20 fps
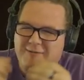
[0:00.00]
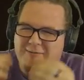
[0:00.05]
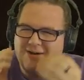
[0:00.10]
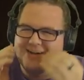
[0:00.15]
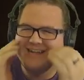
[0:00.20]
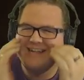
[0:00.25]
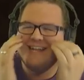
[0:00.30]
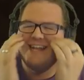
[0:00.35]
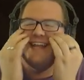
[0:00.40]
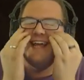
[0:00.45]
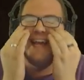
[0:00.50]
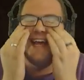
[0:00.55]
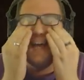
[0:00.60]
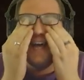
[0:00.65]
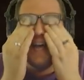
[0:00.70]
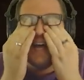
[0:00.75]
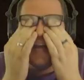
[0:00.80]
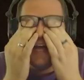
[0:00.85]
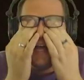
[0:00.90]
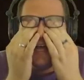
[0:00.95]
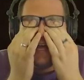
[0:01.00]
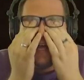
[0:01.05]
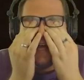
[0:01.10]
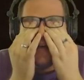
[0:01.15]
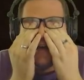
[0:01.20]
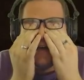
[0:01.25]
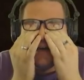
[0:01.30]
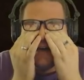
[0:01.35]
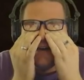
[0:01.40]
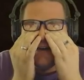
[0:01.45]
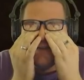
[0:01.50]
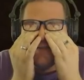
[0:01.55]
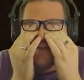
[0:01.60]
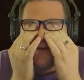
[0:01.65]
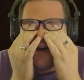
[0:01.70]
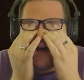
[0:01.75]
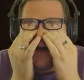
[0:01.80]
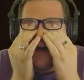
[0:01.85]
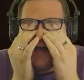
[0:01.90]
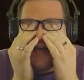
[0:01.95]
Ghost. Oh.
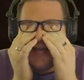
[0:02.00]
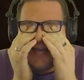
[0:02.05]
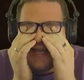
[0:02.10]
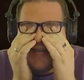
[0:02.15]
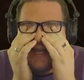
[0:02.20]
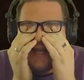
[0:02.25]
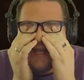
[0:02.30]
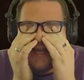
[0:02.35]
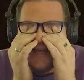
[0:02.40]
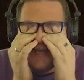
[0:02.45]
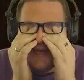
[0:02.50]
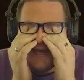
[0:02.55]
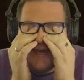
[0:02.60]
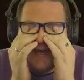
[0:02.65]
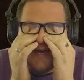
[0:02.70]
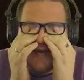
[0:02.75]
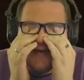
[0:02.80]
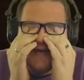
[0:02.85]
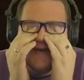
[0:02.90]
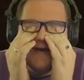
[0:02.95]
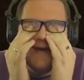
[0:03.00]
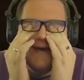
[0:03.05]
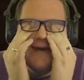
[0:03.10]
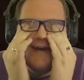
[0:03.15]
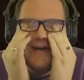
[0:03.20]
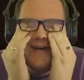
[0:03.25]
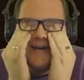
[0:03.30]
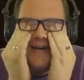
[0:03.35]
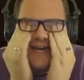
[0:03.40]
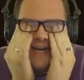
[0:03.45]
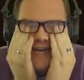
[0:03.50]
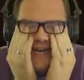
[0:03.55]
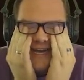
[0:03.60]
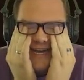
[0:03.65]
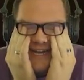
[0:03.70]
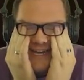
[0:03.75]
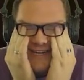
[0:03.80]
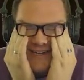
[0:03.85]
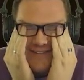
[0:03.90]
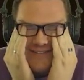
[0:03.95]
Why? I don't. Uh
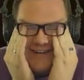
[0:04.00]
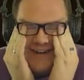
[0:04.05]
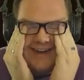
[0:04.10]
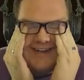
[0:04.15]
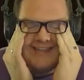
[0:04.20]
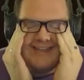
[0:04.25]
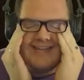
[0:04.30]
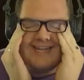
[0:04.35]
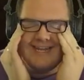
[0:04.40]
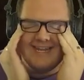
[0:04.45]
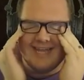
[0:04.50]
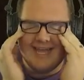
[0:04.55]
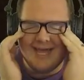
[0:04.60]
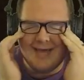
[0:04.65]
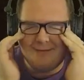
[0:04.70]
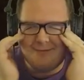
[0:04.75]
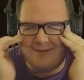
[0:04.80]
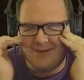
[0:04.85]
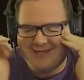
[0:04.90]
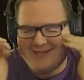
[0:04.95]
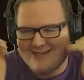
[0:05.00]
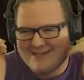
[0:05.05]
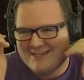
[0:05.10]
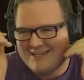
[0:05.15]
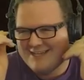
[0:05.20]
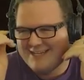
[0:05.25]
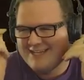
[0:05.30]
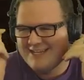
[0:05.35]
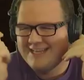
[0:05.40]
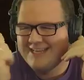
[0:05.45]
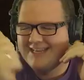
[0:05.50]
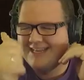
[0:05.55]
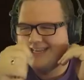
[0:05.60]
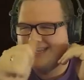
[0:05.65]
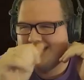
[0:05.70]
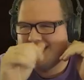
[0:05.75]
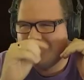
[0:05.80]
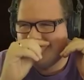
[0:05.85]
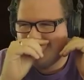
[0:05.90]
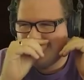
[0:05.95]
did that happen? I don't
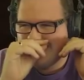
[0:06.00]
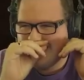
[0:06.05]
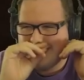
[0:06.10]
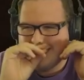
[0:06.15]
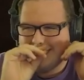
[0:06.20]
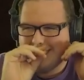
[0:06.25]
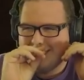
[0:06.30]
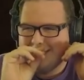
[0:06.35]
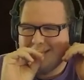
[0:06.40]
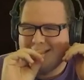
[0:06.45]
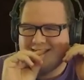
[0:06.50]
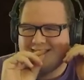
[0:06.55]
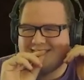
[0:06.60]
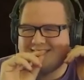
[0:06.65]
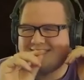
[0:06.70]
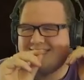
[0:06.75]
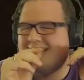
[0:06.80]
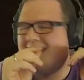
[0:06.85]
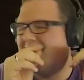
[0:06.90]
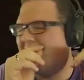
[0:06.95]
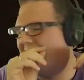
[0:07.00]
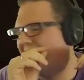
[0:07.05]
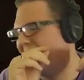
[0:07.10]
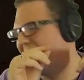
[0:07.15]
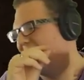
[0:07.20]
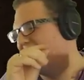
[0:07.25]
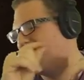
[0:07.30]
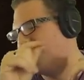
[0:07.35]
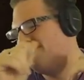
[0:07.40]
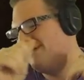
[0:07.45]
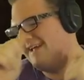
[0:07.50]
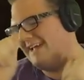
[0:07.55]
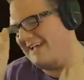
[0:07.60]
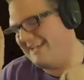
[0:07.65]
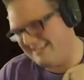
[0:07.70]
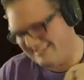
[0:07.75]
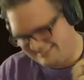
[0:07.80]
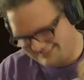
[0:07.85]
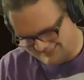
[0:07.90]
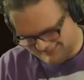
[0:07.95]
know.
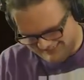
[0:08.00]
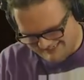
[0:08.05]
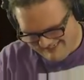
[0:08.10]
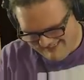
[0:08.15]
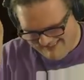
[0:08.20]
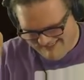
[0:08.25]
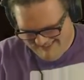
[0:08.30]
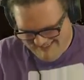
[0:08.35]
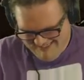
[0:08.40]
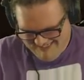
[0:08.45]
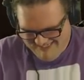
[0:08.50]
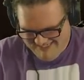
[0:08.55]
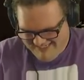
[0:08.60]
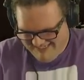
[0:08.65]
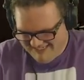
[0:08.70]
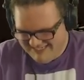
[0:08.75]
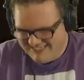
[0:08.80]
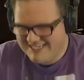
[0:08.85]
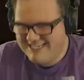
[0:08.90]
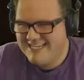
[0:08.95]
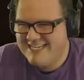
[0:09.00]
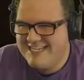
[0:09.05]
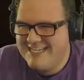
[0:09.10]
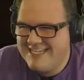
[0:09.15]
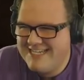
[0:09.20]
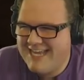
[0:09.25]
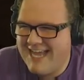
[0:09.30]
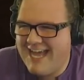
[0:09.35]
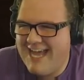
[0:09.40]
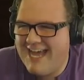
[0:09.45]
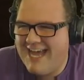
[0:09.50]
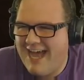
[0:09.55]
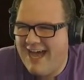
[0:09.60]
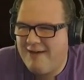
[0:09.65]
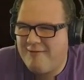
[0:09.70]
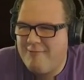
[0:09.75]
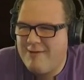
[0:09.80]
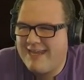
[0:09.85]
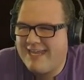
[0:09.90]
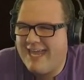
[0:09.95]
we gotta start over. Yeah,
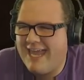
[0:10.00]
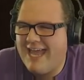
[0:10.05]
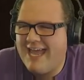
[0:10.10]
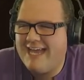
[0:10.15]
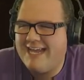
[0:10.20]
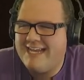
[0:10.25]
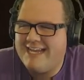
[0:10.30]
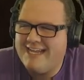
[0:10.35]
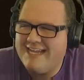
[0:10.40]
how we can't.